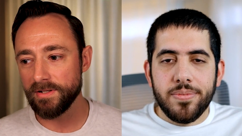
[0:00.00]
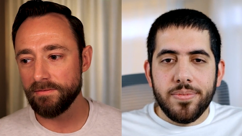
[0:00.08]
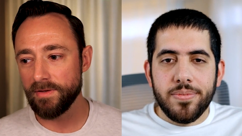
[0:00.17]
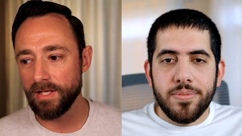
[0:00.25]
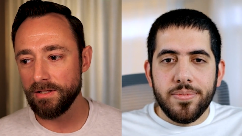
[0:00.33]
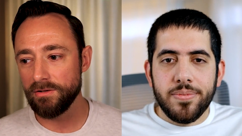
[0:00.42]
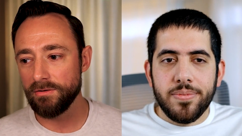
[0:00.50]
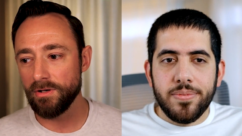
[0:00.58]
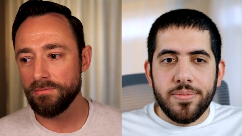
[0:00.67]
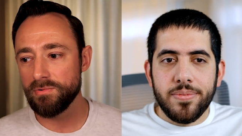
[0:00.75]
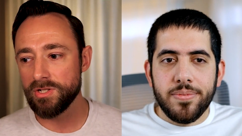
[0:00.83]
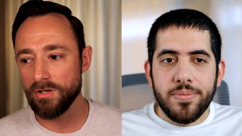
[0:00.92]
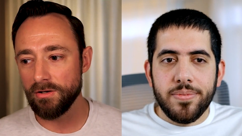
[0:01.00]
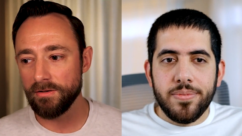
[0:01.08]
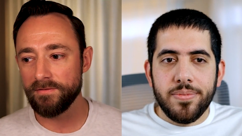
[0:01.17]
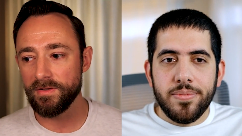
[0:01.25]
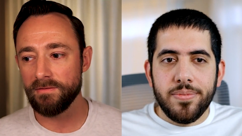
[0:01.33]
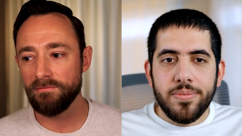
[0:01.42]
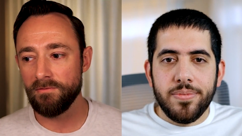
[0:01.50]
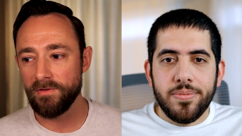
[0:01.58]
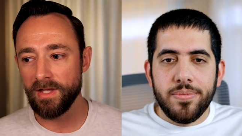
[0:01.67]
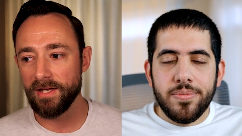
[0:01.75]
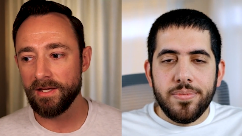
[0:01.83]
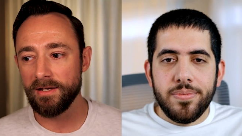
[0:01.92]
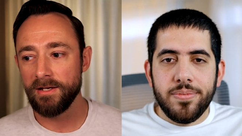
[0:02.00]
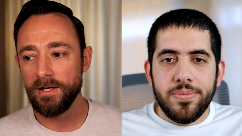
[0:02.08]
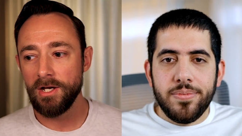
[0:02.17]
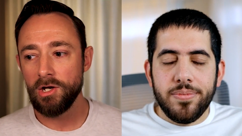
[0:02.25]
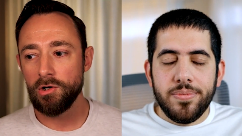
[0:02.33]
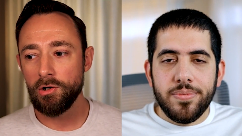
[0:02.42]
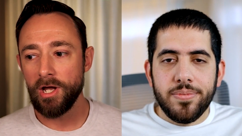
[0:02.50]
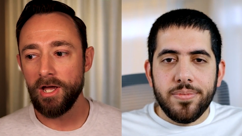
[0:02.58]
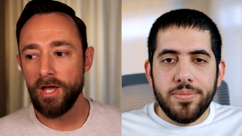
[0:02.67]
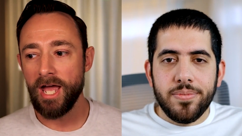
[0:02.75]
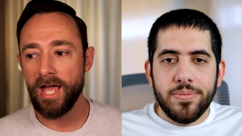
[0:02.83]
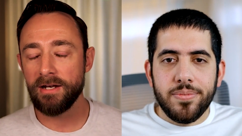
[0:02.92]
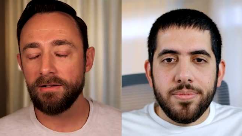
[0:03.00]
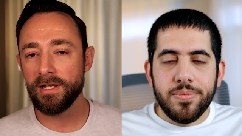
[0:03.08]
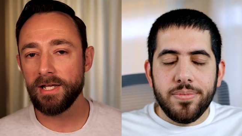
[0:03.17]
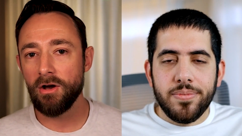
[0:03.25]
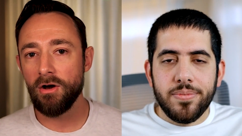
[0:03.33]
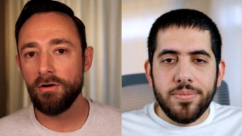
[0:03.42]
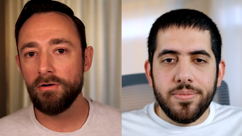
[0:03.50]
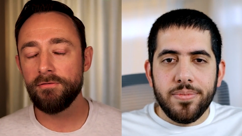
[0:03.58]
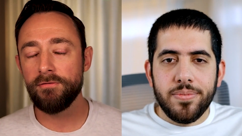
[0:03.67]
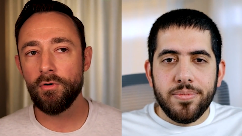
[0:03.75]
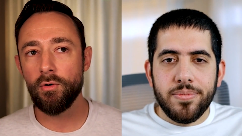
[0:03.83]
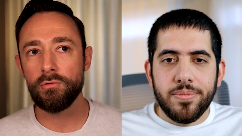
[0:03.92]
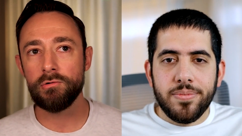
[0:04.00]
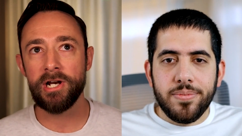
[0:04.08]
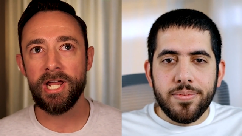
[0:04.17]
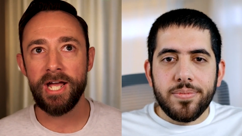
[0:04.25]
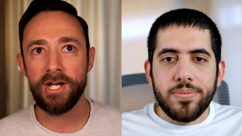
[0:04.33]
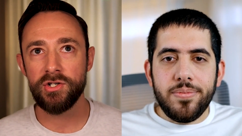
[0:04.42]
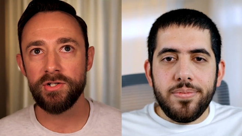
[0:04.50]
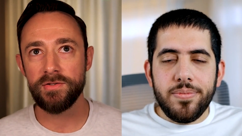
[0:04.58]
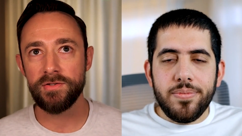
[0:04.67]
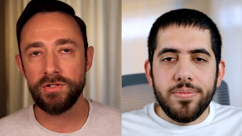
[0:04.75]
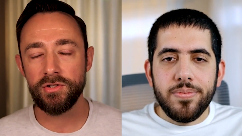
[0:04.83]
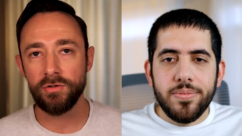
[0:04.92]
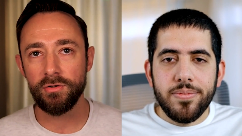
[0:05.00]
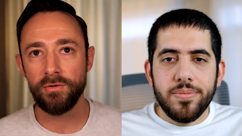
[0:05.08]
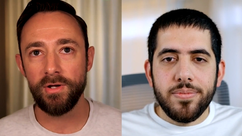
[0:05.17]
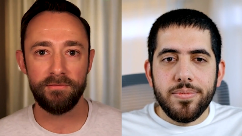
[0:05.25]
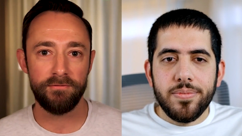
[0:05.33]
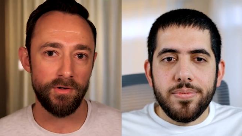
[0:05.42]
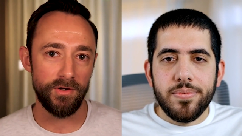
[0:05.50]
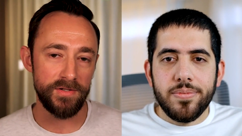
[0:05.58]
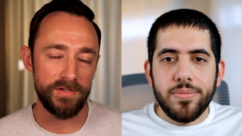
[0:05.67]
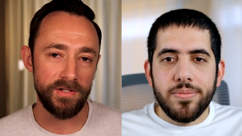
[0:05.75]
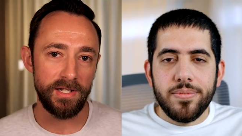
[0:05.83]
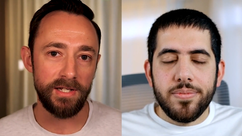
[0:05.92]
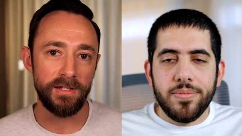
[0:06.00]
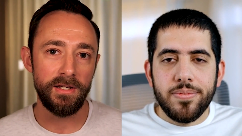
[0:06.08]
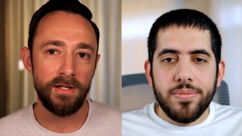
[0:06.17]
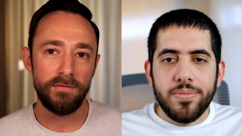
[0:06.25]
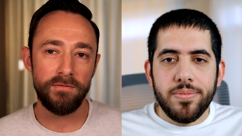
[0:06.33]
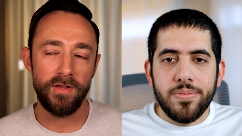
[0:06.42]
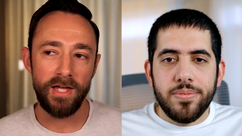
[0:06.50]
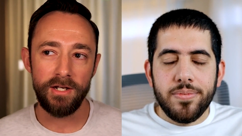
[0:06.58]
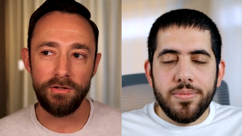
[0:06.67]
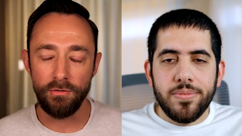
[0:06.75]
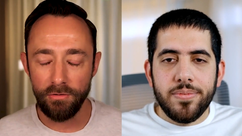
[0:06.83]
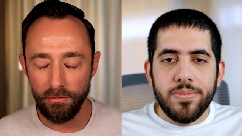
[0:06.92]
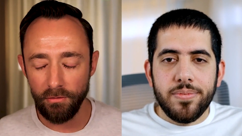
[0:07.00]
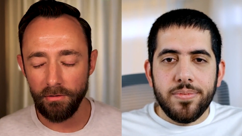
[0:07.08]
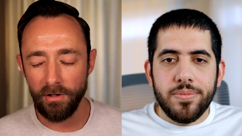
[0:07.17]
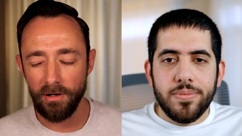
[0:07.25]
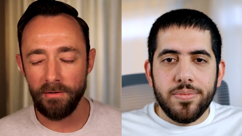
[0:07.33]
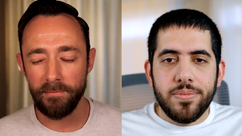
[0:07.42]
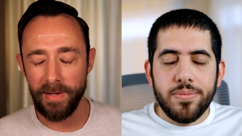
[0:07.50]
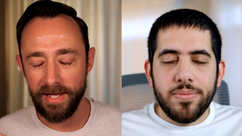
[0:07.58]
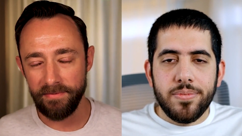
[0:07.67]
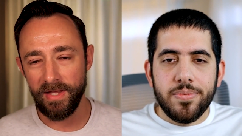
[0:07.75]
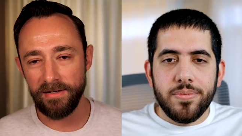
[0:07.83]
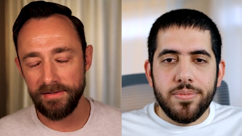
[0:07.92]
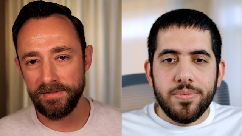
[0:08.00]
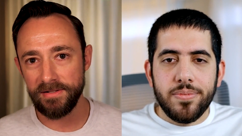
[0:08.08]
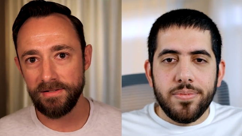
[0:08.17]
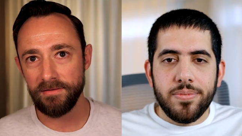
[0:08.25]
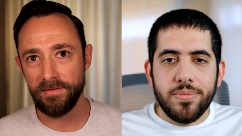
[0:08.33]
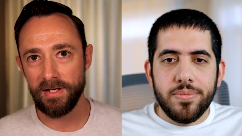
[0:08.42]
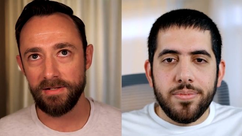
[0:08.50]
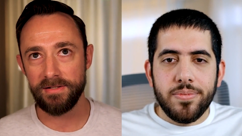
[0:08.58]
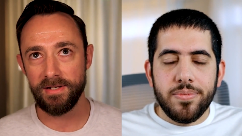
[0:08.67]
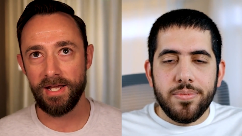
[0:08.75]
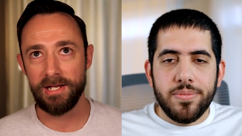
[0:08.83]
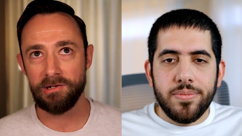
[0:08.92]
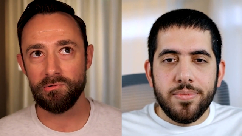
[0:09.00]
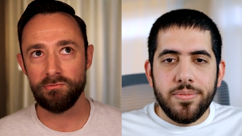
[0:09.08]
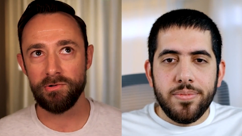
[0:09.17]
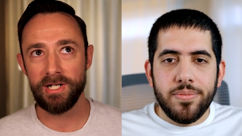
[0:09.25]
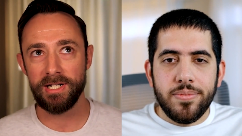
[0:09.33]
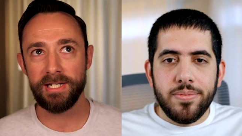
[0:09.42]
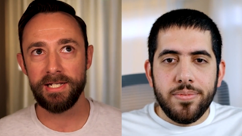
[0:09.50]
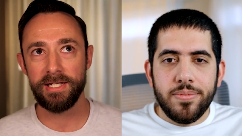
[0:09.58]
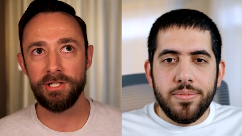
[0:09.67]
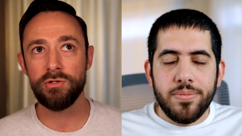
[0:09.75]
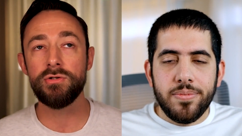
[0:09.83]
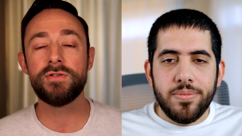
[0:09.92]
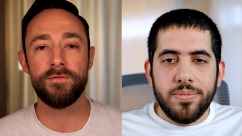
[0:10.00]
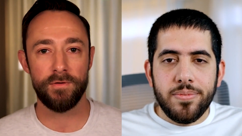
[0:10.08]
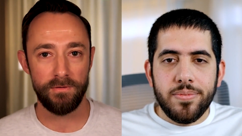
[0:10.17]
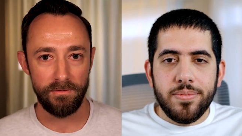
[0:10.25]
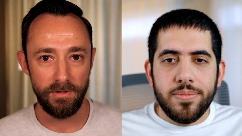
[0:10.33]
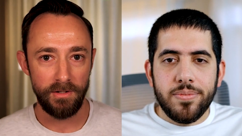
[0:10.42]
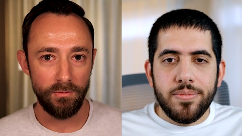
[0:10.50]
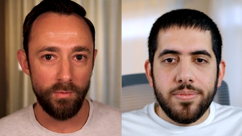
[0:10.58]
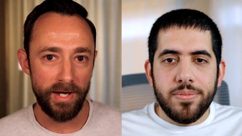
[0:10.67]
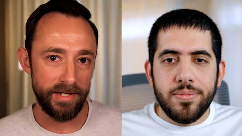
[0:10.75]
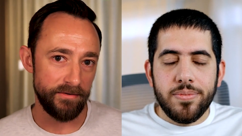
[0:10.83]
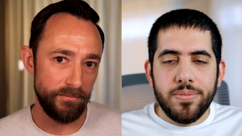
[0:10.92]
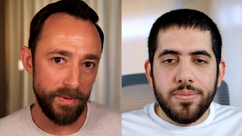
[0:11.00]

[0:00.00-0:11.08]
Speaker 1: it that you observed in their handling of or reactions to adversity that you thought, oh man, that is that is a really useful way